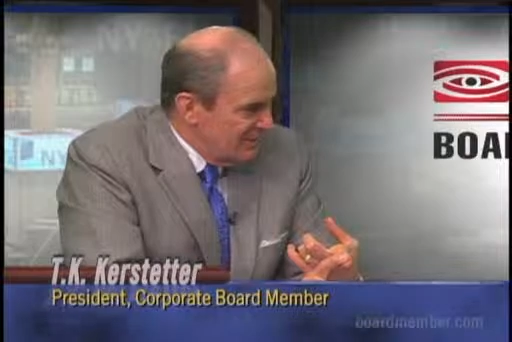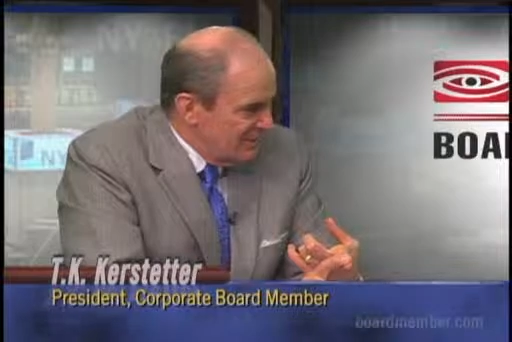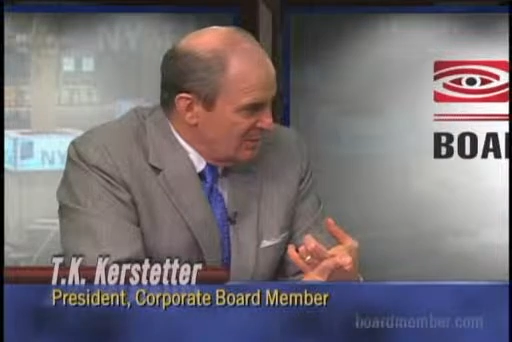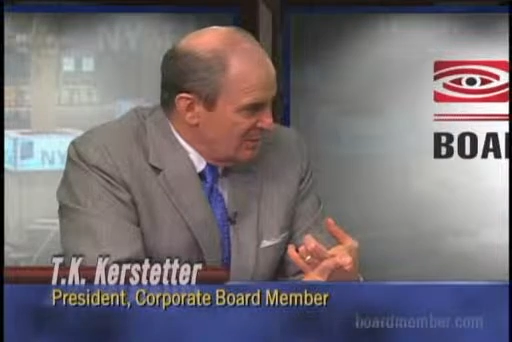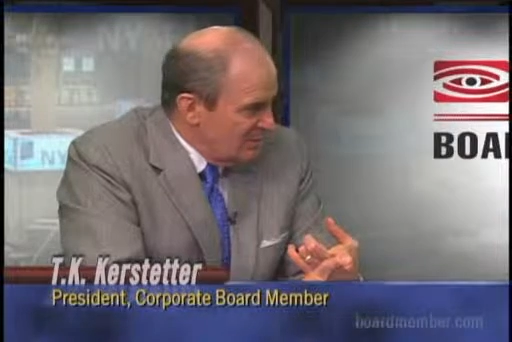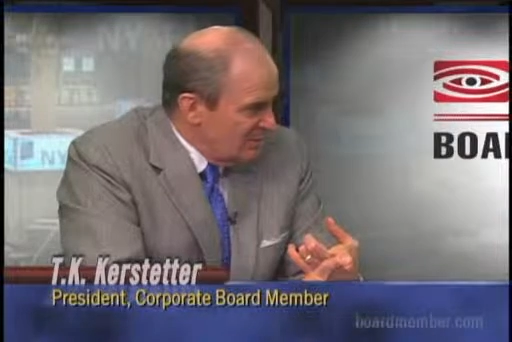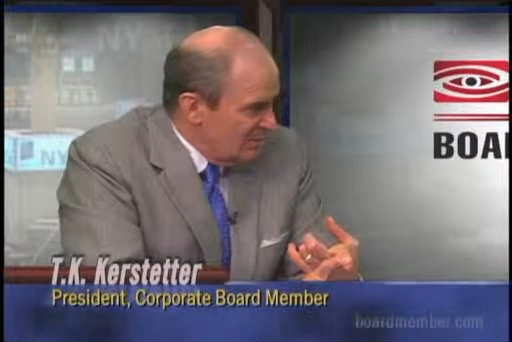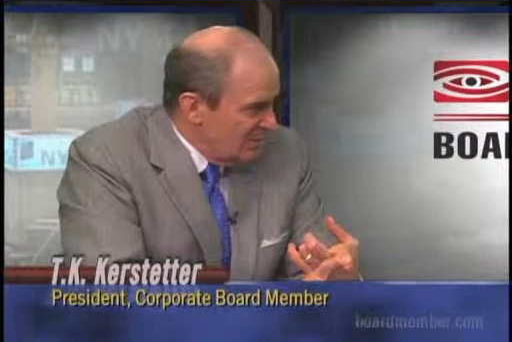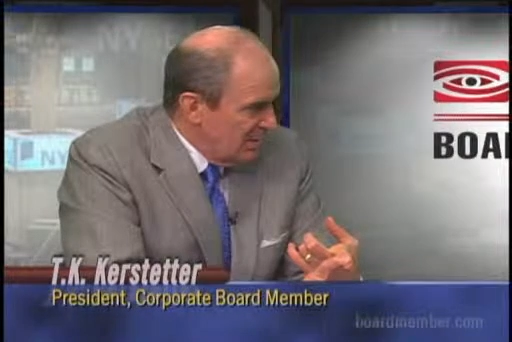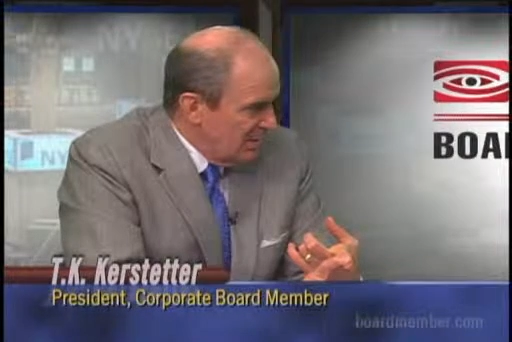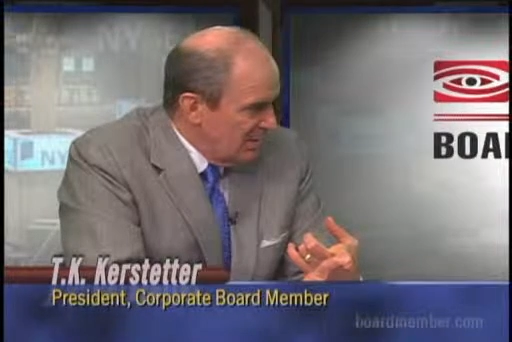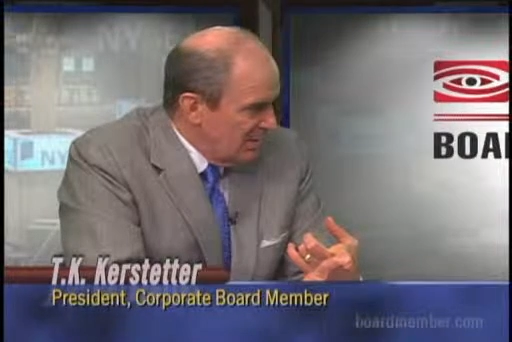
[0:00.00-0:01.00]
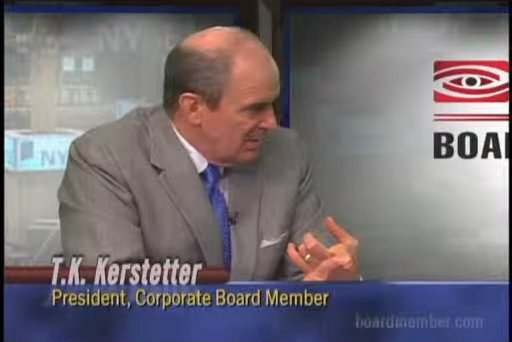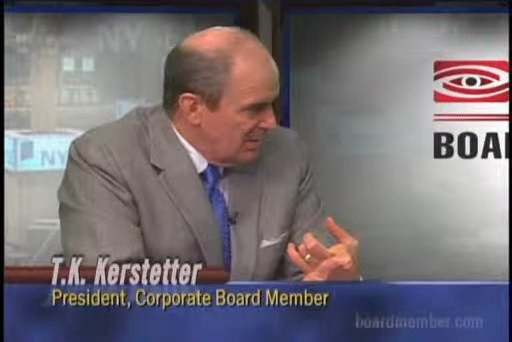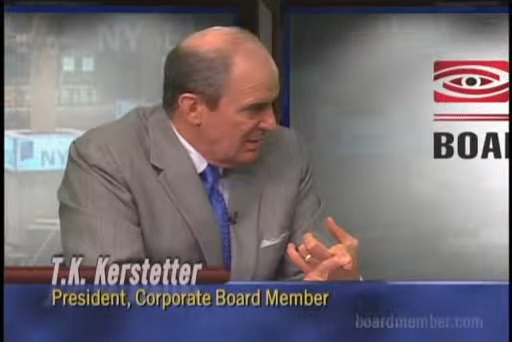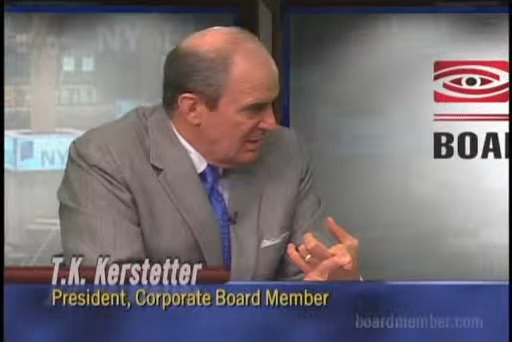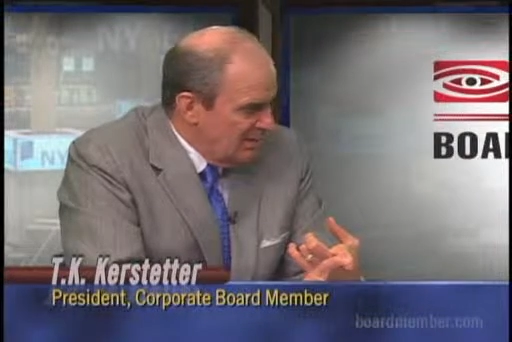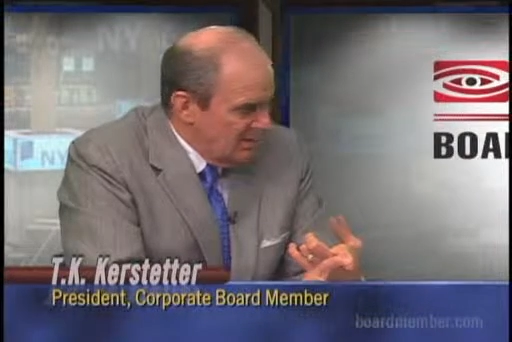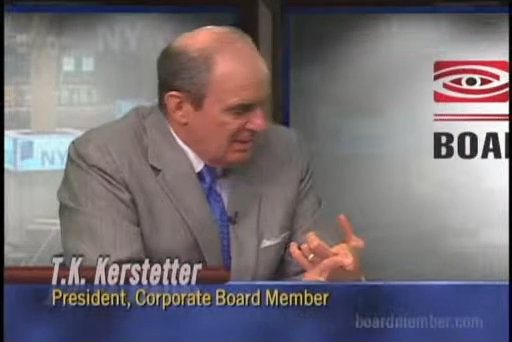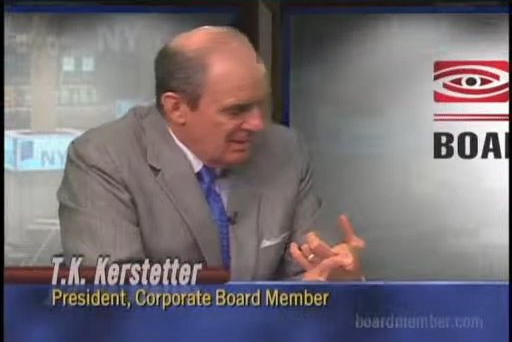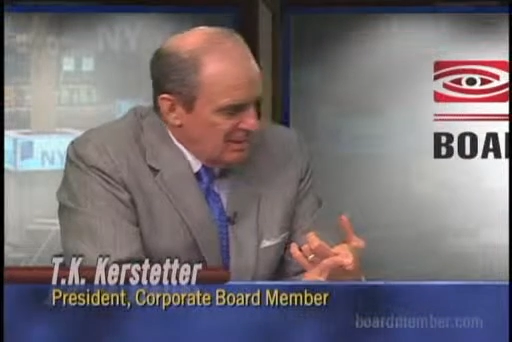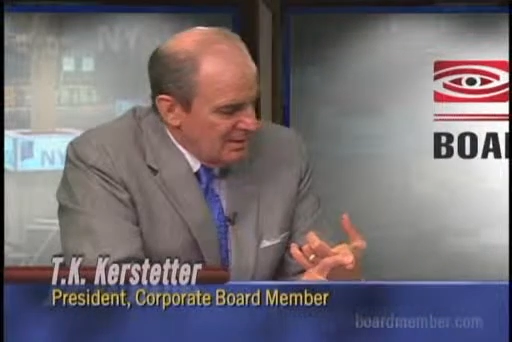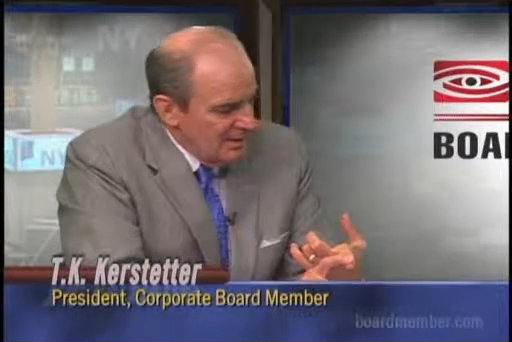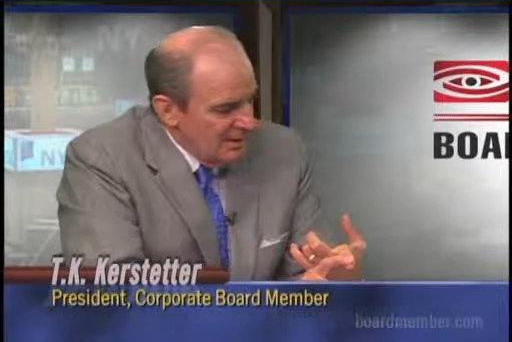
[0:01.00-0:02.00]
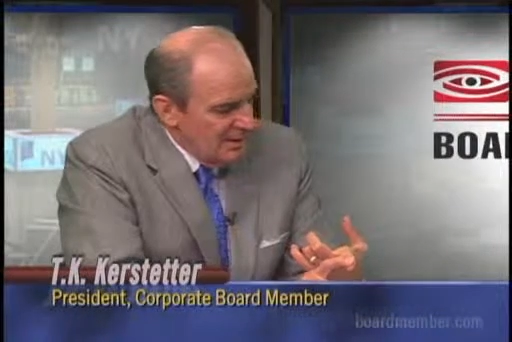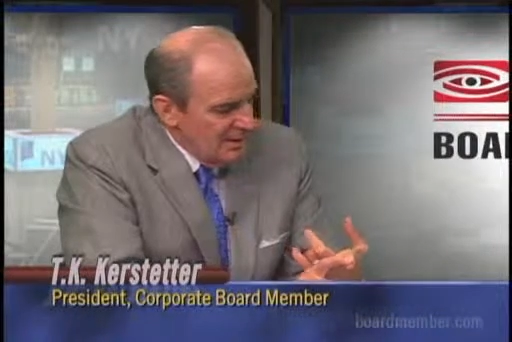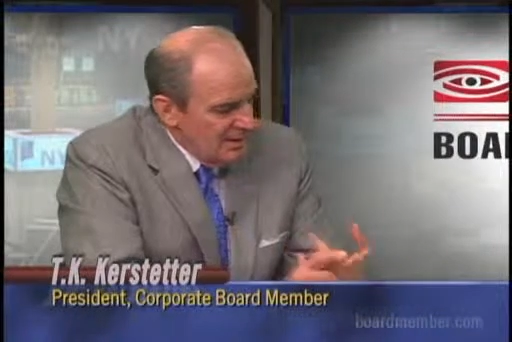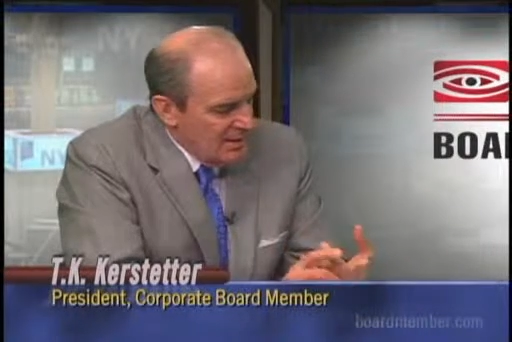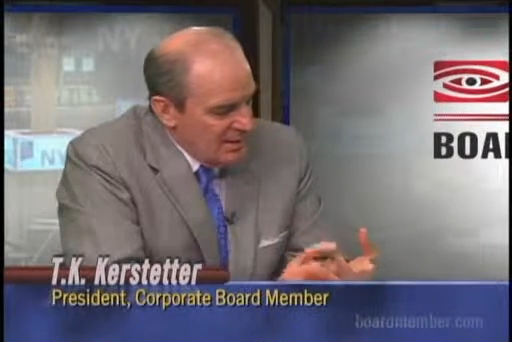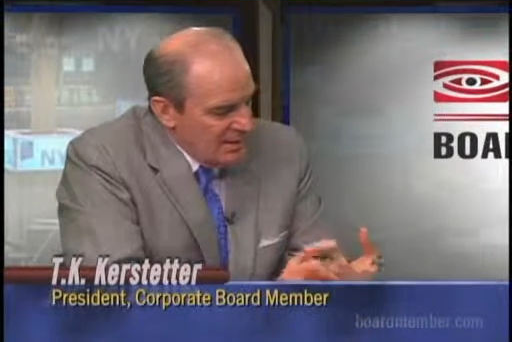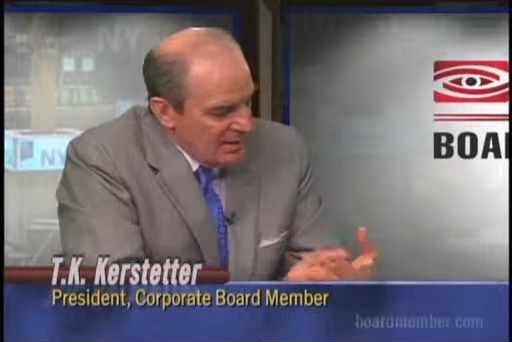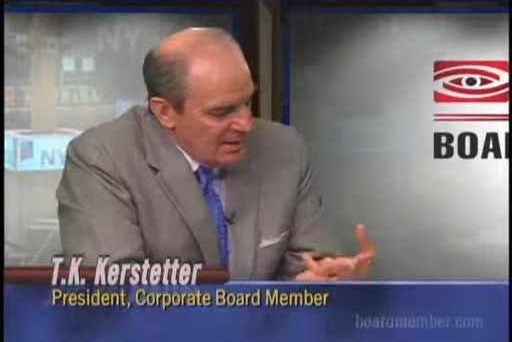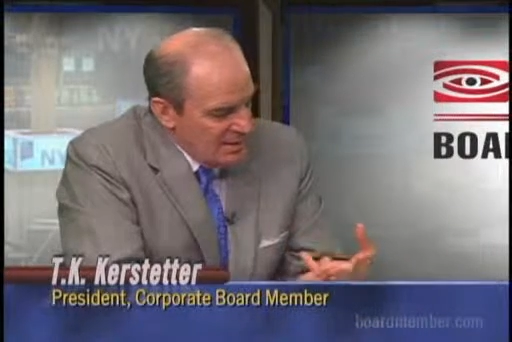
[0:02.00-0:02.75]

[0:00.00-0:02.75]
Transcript: viewing your monthly update on that. Right.